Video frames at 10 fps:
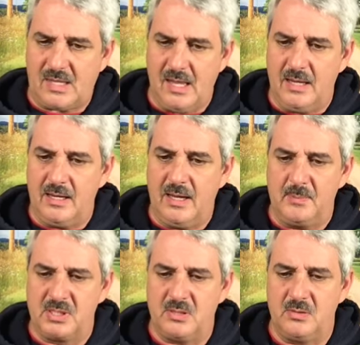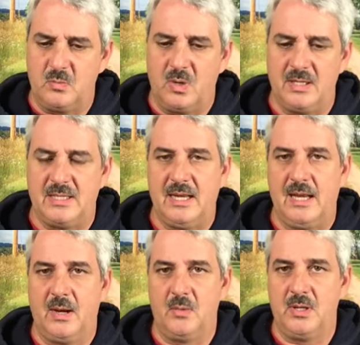and in episode one
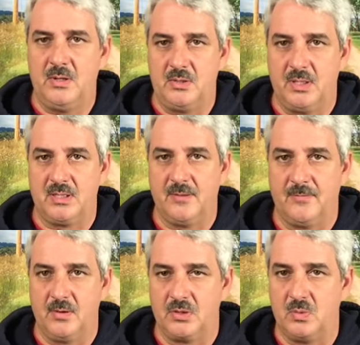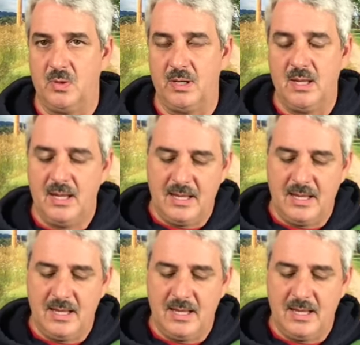today, I want to address the first one.